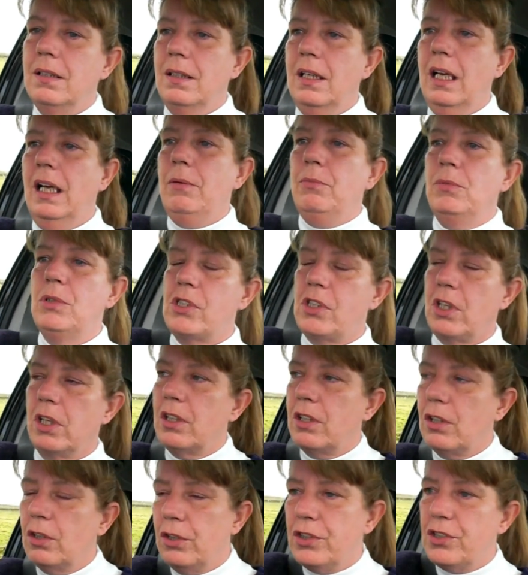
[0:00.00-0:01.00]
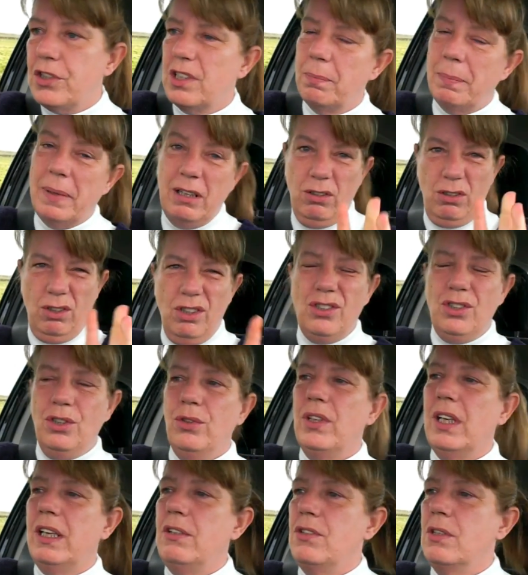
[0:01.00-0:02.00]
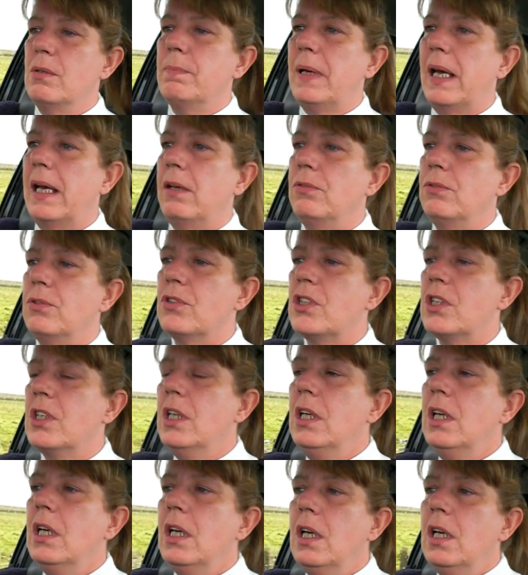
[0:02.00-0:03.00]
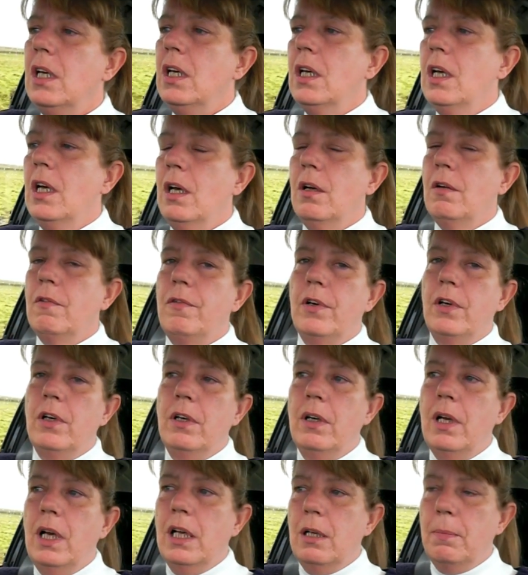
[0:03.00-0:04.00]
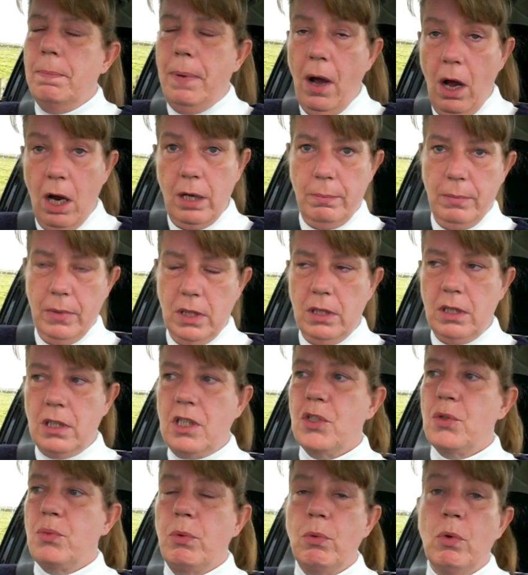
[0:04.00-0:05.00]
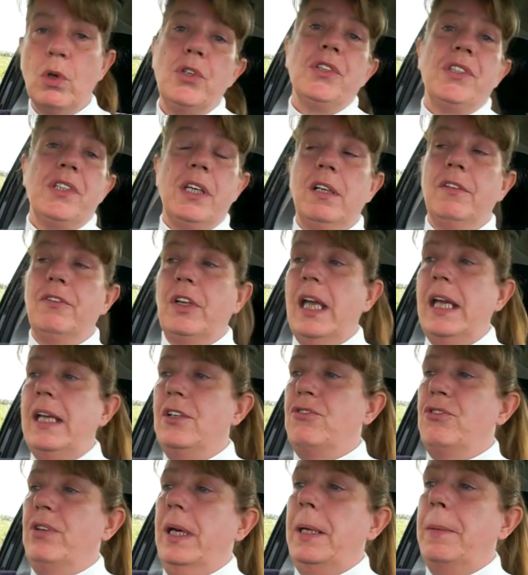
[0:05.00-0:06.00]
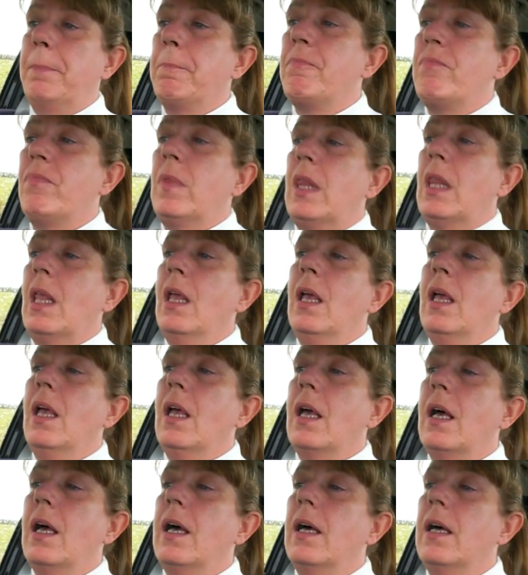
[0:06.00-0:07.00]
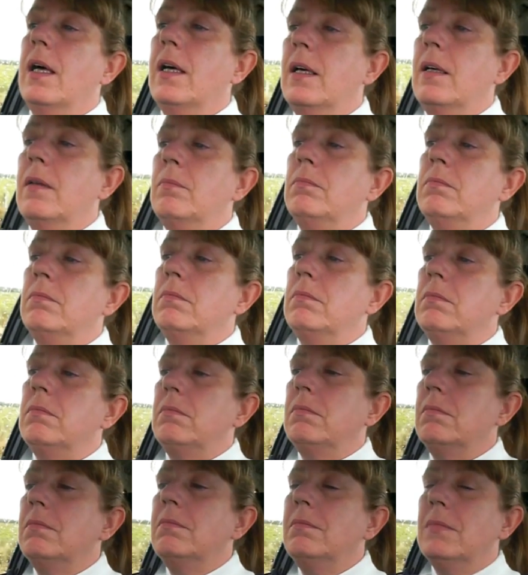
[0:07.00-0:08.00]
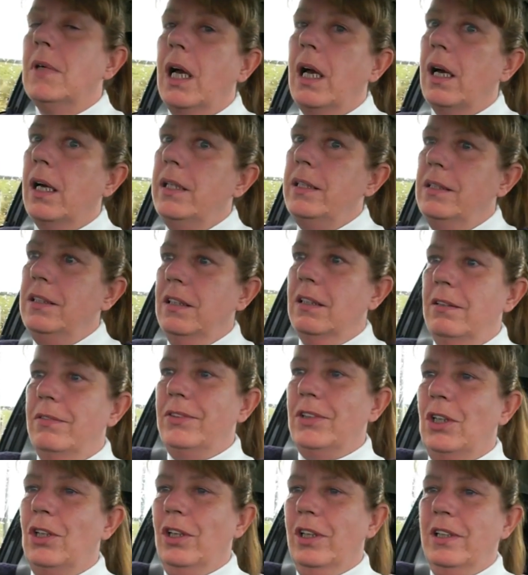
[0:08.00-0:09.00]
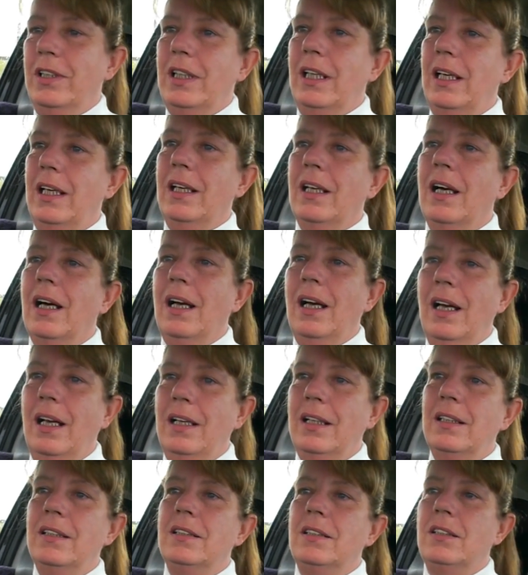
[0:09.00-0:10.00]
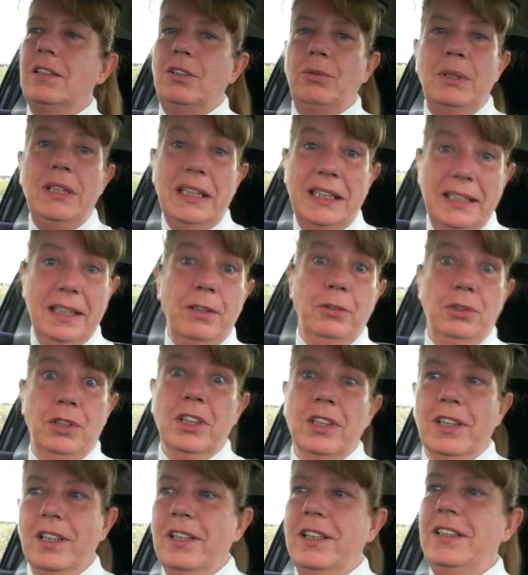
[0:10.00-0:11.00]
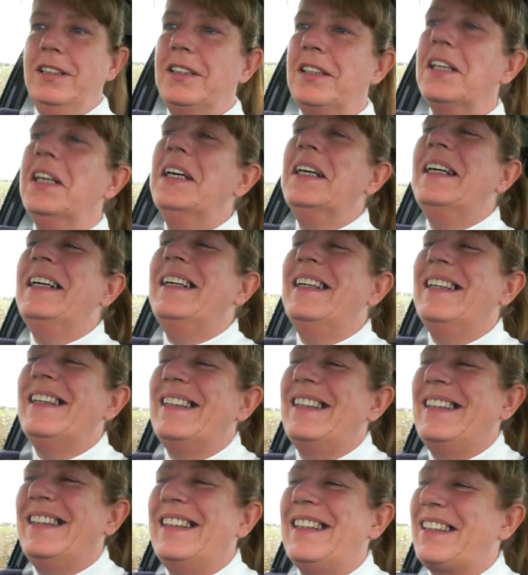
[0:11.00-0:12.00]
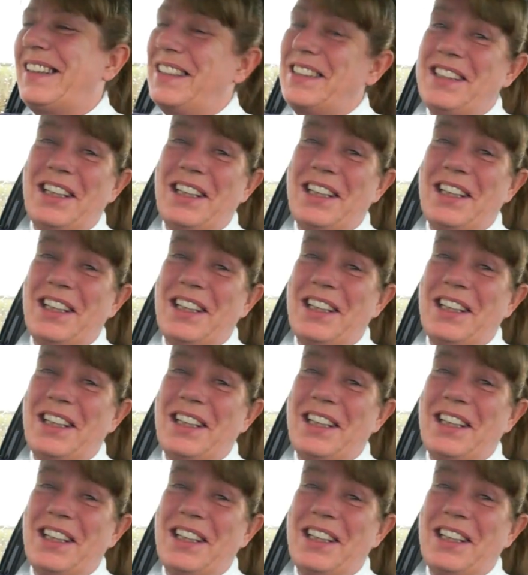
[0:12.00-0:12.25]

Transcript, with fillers: it was going to cost about £2,000 for an apartment because we want self catering. Um, my idea of a holiday is to eat out at night because